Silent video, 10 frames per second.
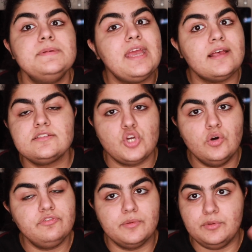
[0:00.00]
be Gaston
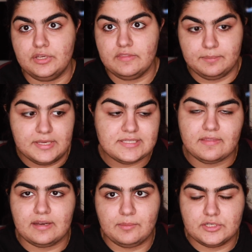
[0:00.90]
from Beauty and the Beast, and
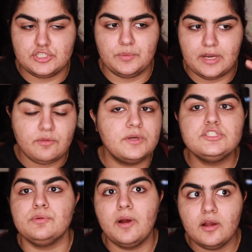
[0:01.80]
then I'm going to do another one
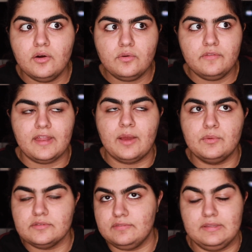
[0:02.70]
tomorrow that I
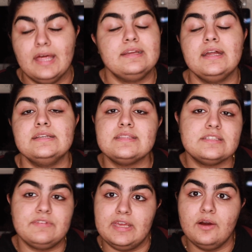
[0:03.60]
will then cut into
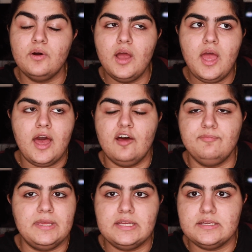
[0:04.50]
this video of
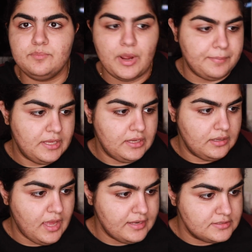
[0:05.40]
me prepping
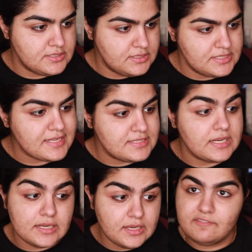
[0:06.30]
and
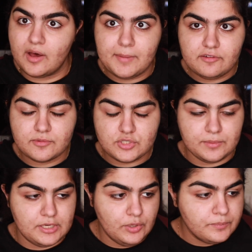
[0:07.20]
testing a Velma from
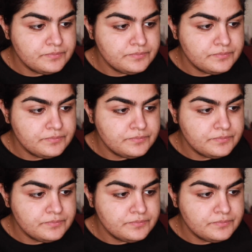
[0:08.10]
Scooby-Doo.